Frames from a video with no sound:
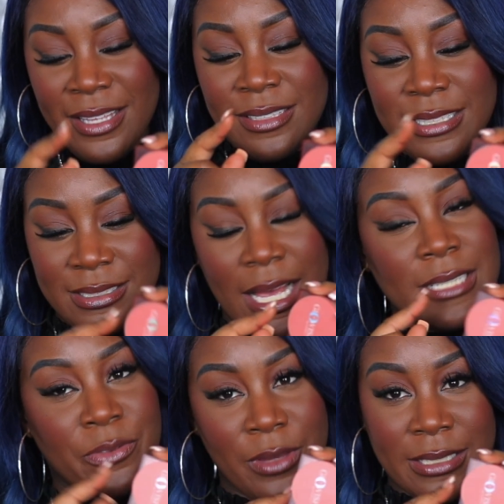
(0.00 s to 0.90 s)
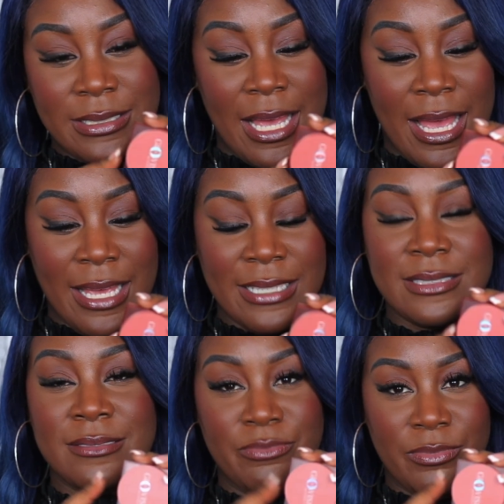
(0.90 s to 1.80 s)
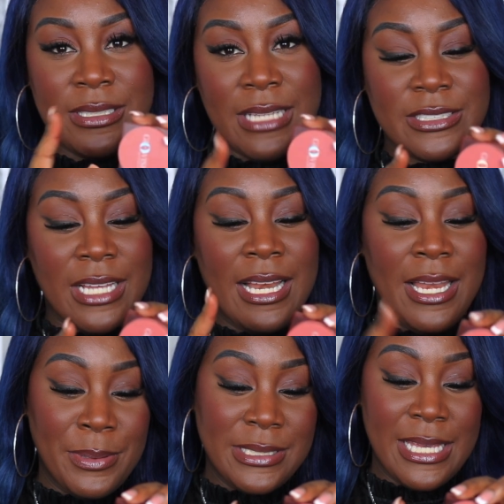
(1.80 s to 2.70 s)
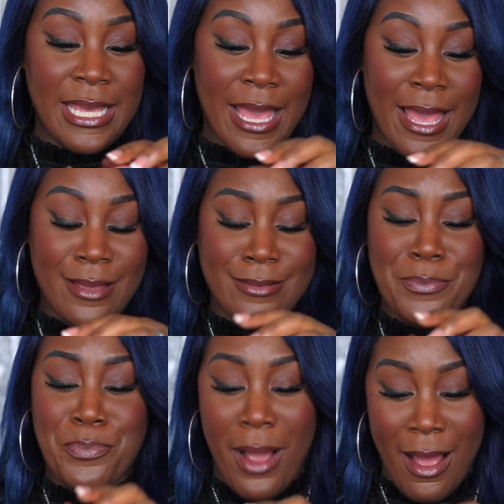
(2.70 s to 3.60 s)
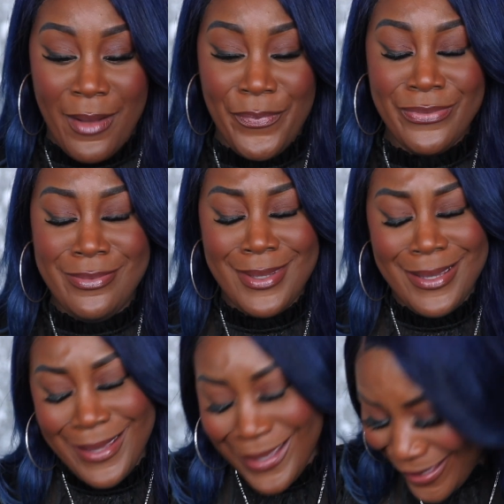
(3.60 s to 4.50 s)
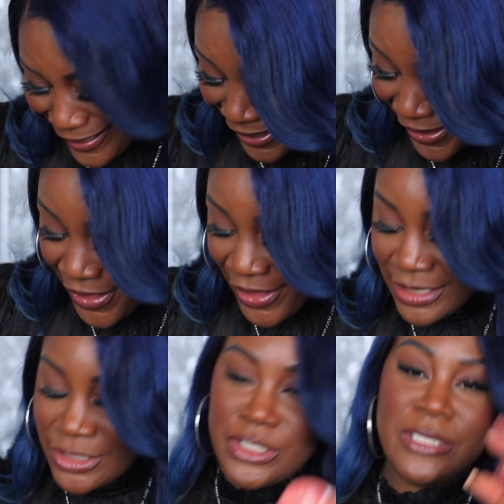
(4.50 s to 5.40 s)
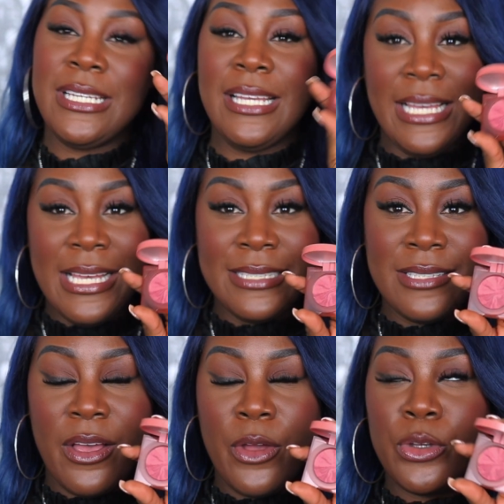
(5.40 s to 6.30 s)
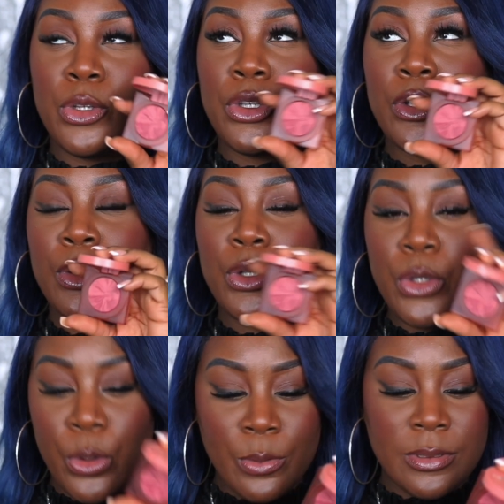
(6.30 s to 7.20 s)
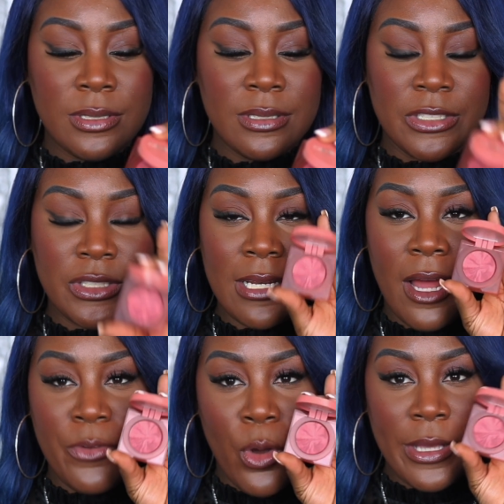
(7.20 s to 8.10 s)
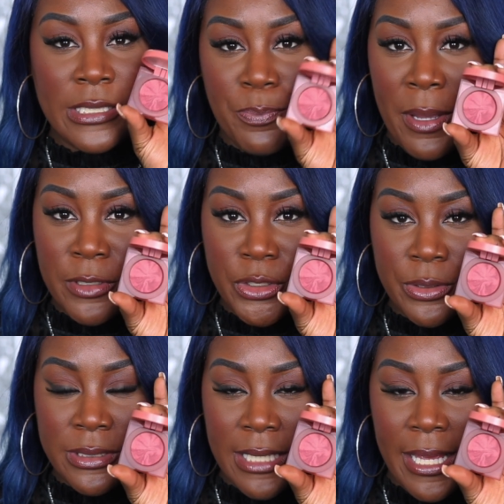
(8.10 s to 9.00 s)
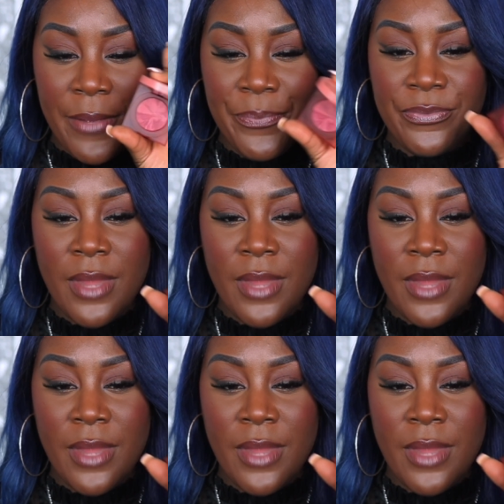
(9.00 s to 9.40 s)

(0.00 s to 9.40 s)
the size of this, yeah, is actually a liberty, yeah, but she is cute. The shade that I've got is Berry Juicy,